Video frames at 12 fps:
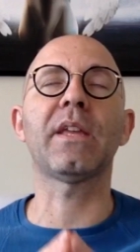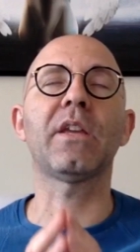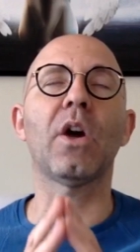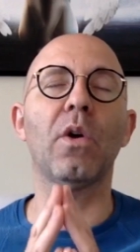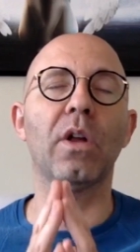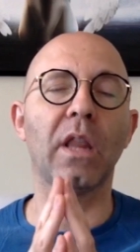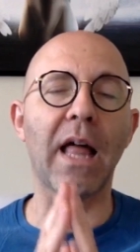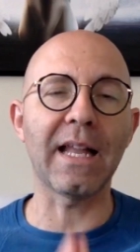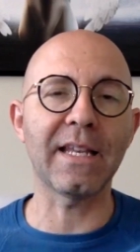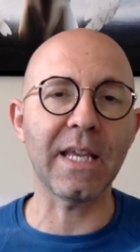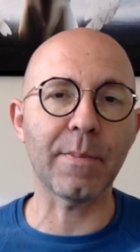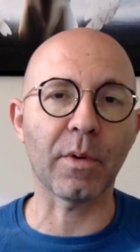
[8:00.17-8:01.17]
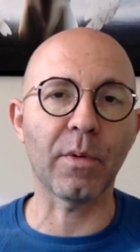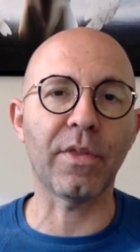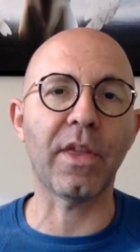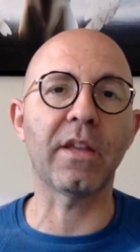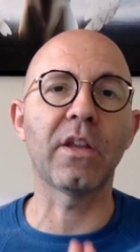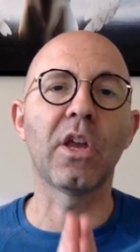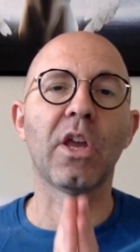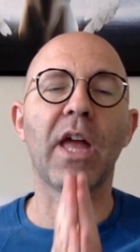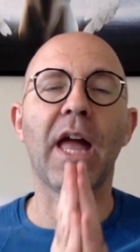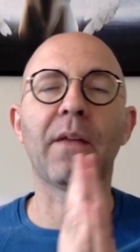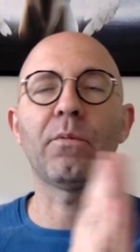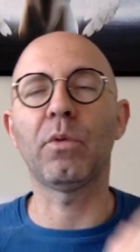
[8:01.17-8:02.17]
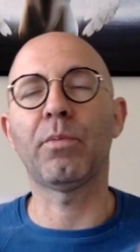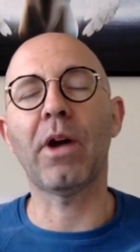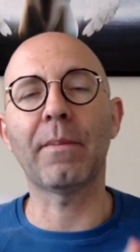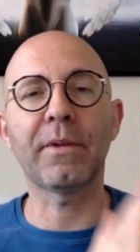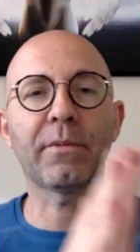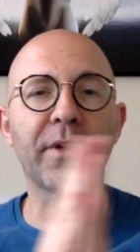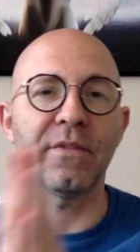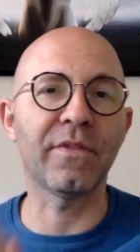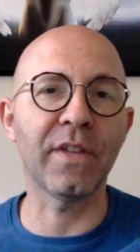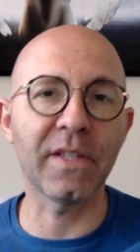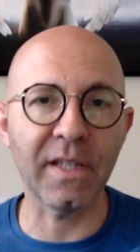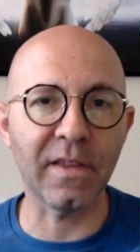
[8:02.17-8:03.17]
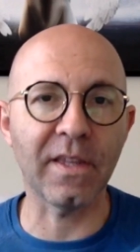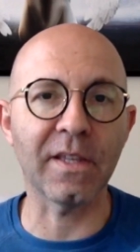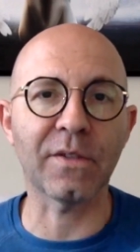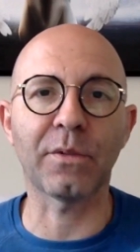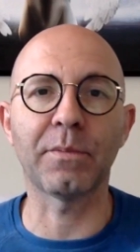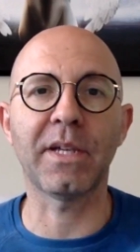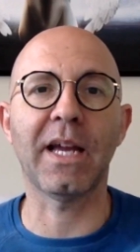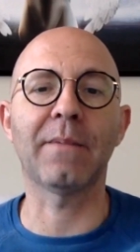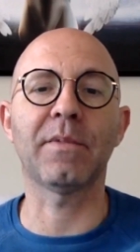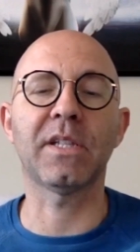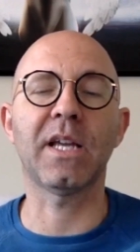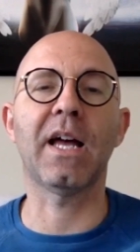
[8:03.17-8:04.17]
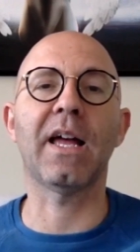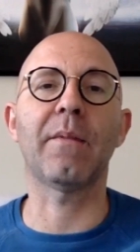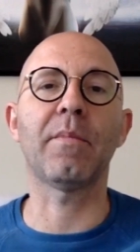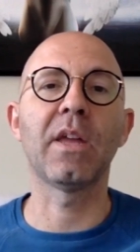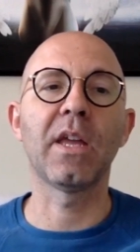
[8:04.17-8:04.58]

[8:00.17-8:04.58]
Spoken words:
go a lot deeper with it, and we'll probably revisit this from time to time.